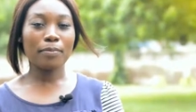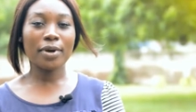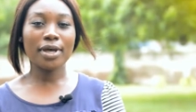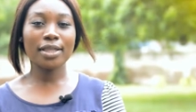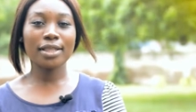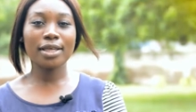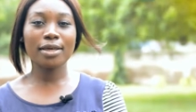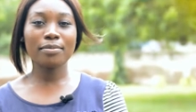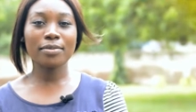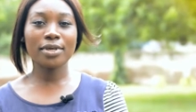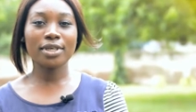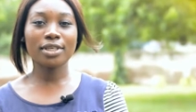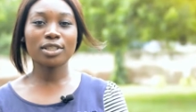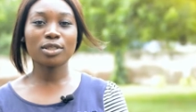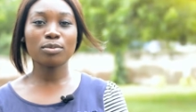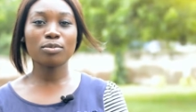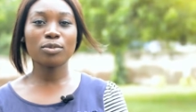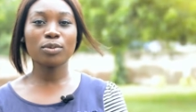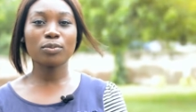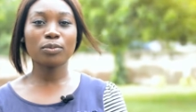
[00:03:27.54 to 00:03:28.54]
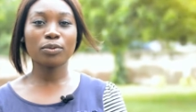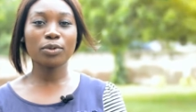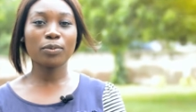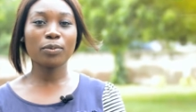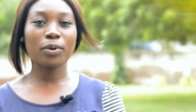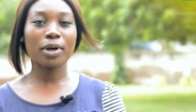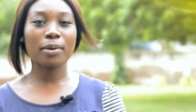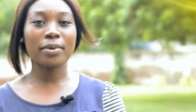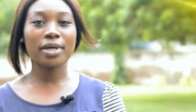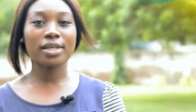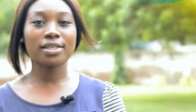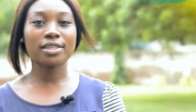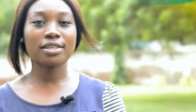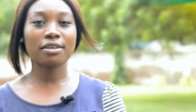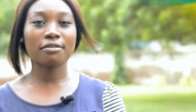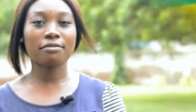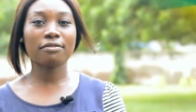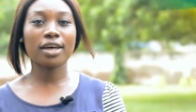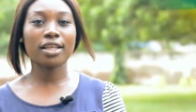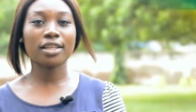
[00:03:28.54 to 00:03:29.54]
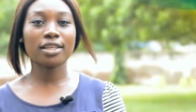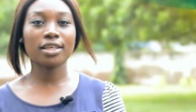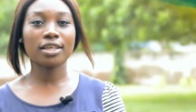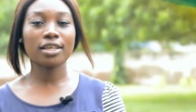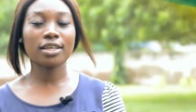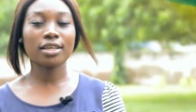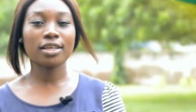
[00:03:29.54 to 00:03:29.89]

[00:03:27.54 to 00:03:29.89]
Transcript: My name is Mimbui Mohamed Stephanie.